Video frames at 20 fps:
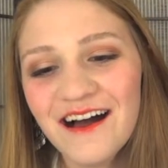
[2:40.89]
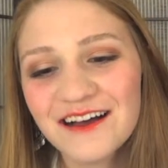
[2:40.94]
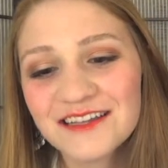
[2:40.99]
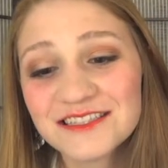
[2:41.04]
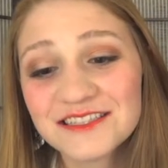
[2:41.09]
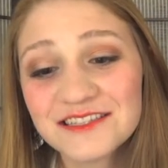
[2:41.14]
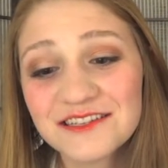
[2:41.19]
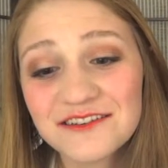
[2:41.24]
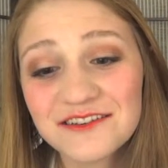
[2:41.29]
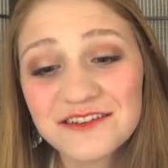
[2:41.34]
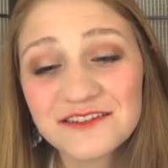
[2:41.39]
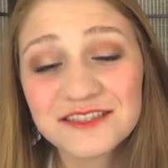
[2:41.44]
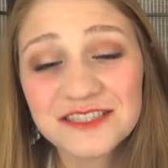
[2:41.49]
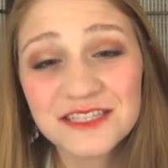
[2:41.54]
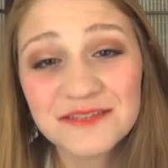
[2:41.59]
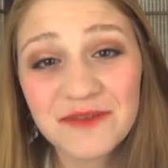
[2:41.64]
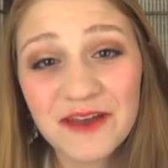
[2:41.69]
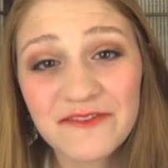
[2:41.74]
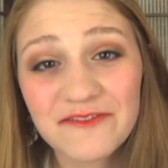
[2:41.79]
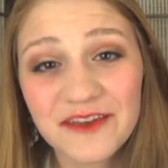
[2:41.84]
so you'll
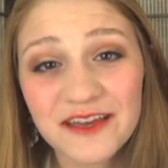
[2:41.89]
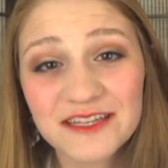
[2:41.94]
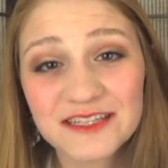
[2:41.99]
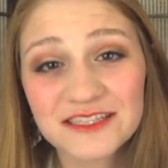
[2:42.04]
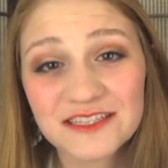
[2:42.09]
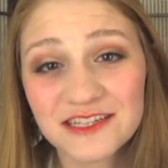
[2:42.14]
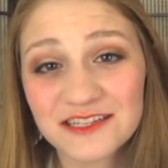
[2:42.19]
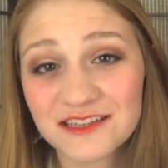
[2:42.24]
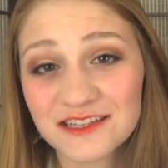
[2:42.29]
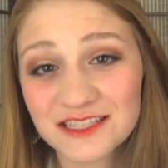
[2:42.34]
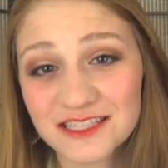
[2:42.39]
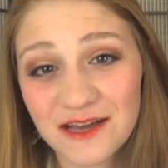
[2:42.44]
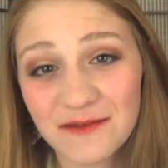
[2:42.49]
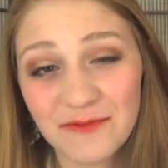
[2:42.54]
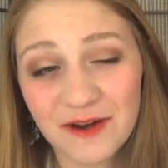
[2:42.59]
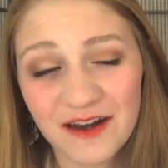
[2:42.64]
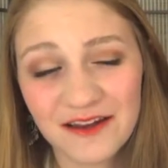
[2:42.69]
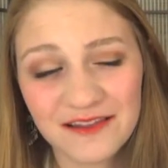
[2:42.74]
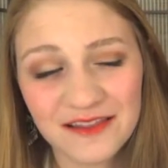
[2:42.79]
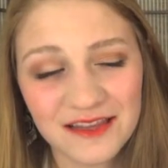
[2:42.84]
see my face during the
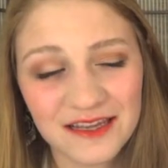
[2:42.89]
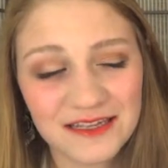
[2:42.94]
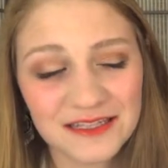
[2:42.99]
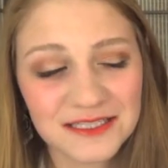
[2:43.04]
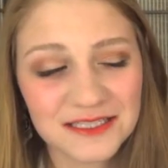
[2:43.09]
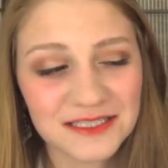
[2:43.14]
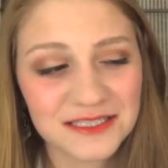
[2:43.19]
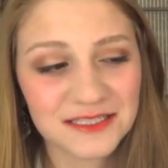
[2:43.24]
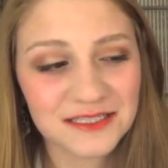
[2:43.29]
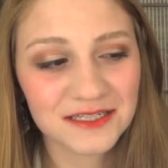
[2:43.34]
summer at least,